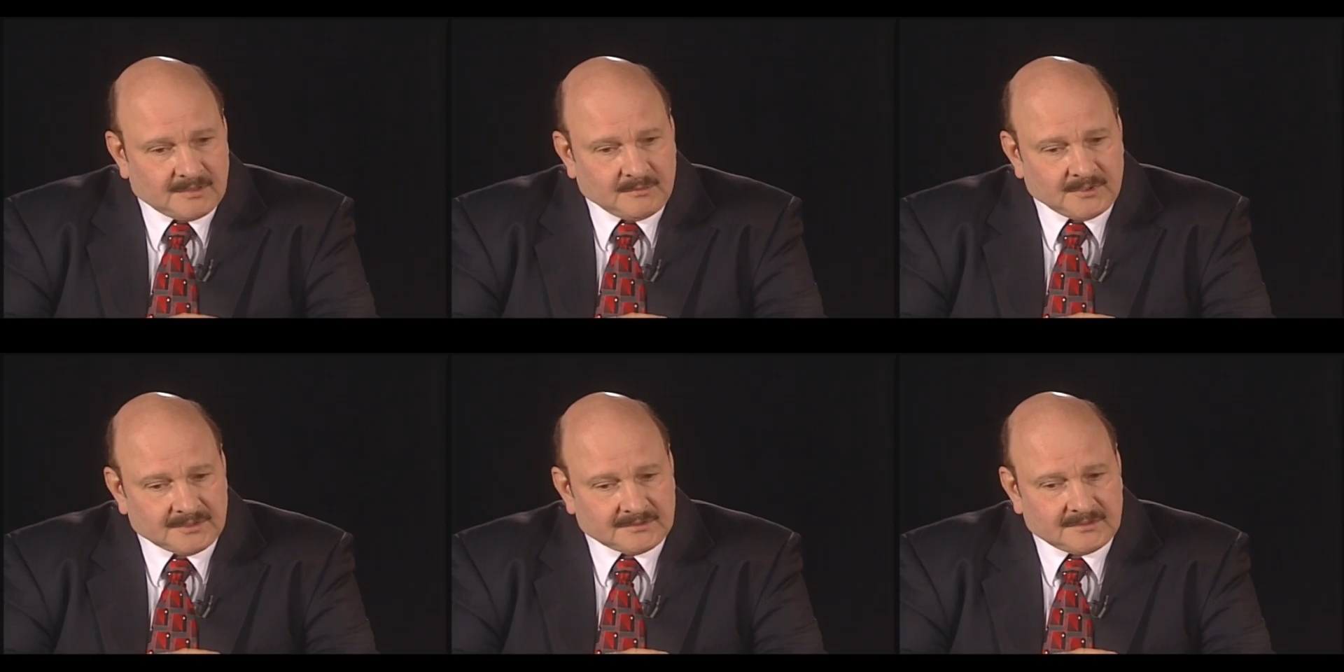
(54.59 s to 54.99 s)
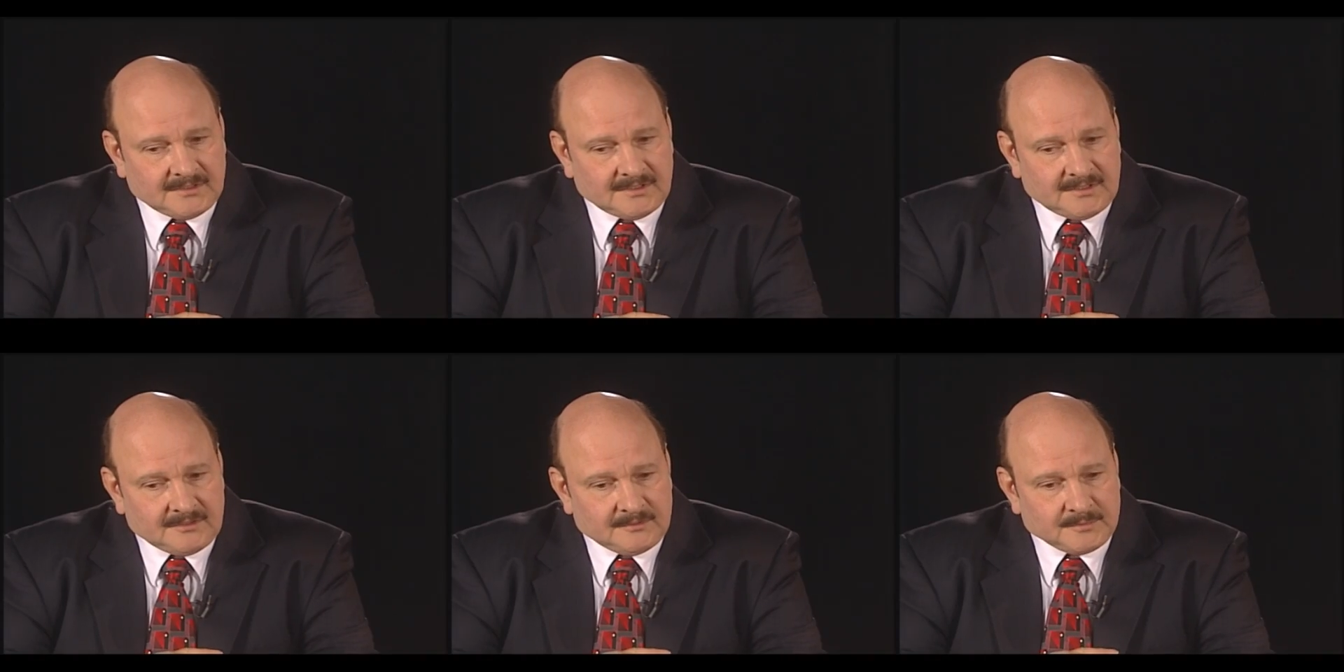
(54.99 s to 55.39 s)
on what
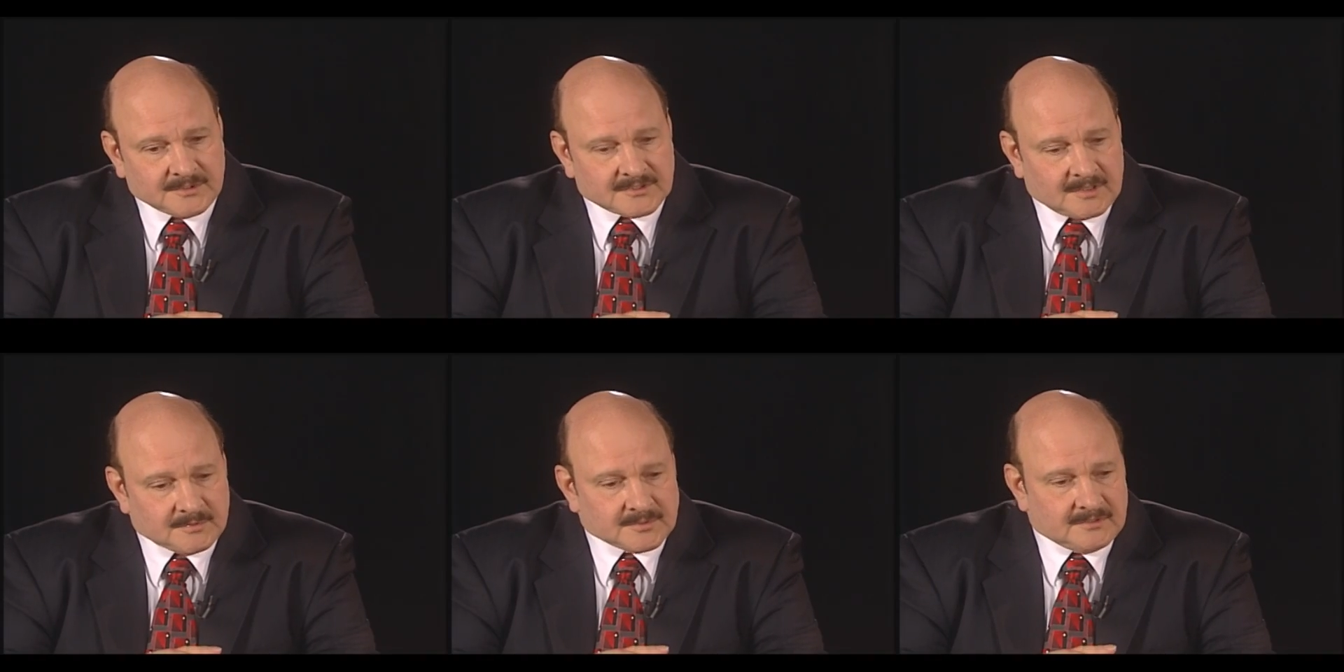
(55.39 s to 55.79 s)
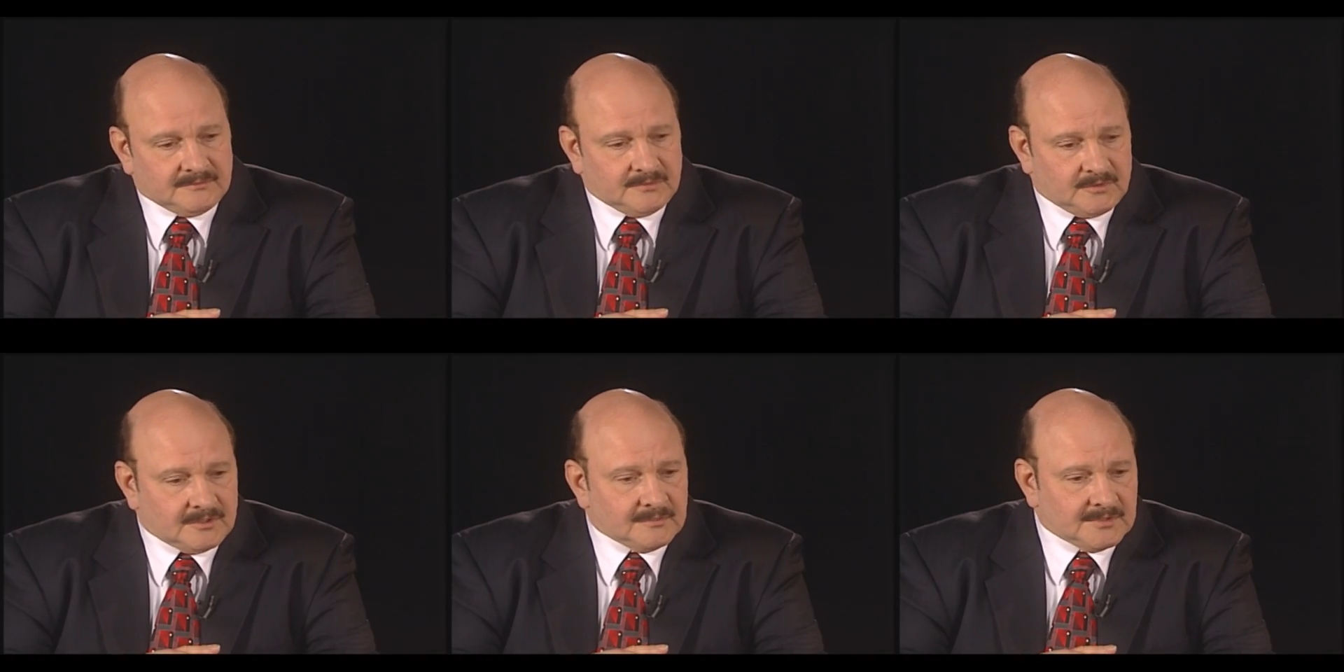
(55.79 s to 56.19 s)
your perception of
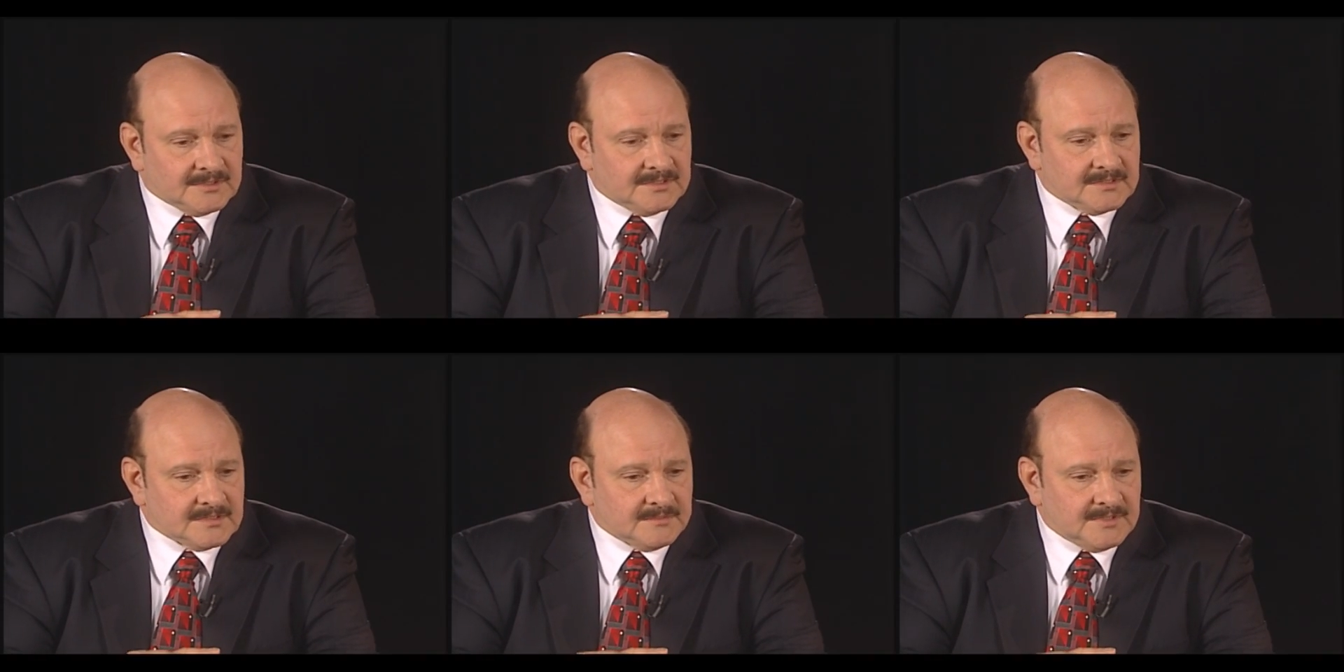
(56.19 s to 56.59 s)
normal is.